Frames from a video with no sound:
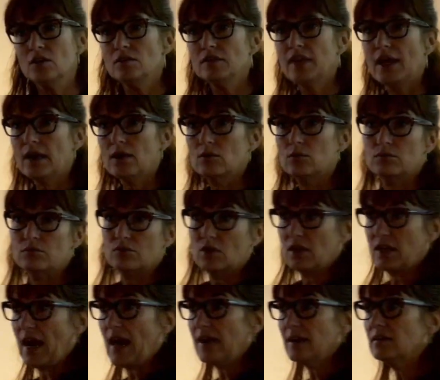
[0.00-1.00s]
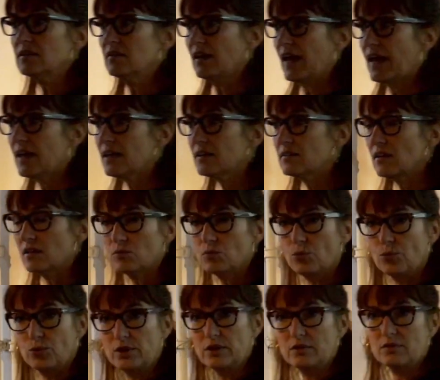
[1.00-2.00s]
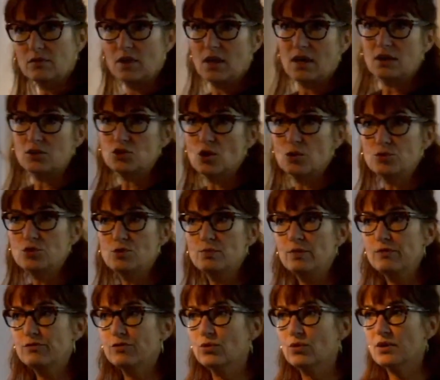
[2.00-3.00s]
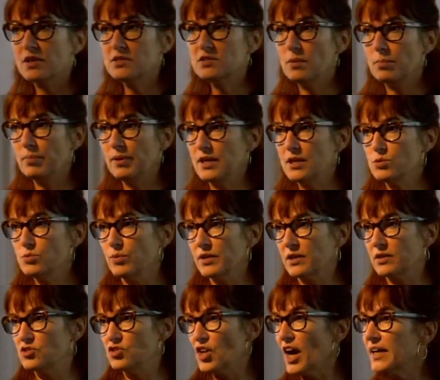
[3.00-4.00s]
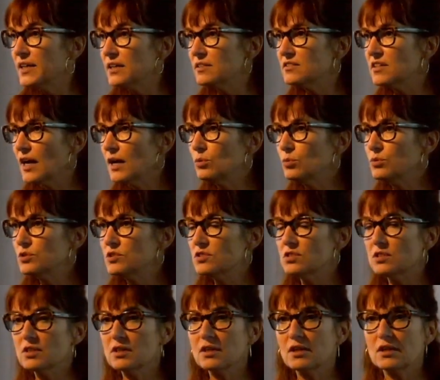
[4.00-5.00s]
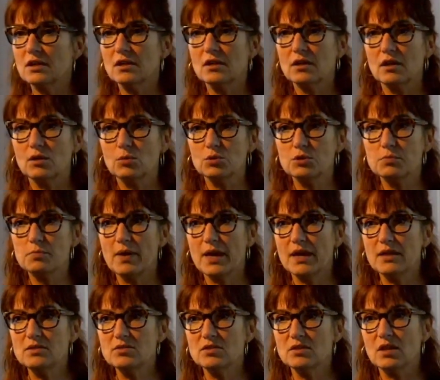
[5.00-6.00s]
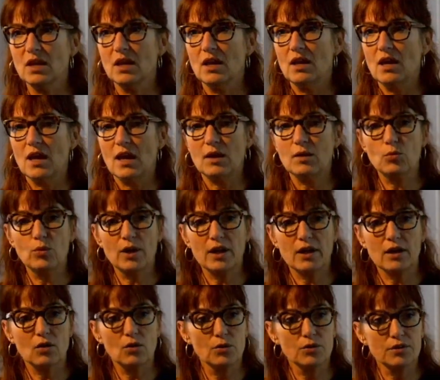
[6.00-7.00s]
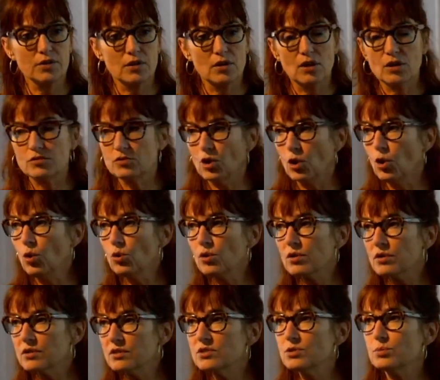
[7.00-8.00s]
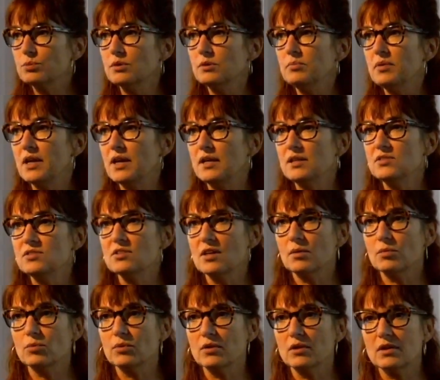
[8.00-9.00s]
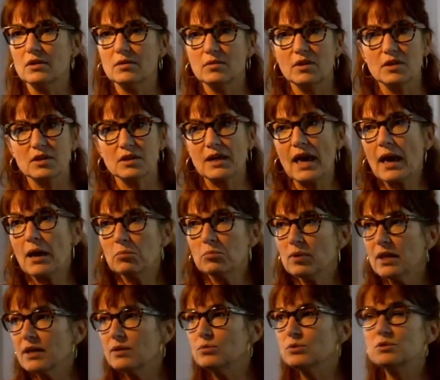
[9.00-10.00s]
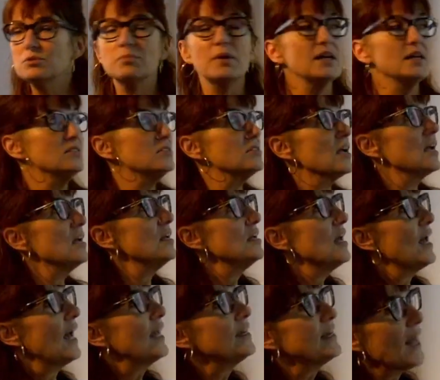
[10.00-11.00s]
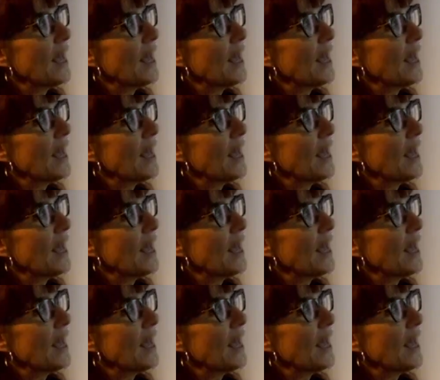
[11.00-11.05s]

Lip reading: Now, Katendrecht, that I showed you before as the place where Chinatown was based, and where all the hookers were based, and where the gambling was based. And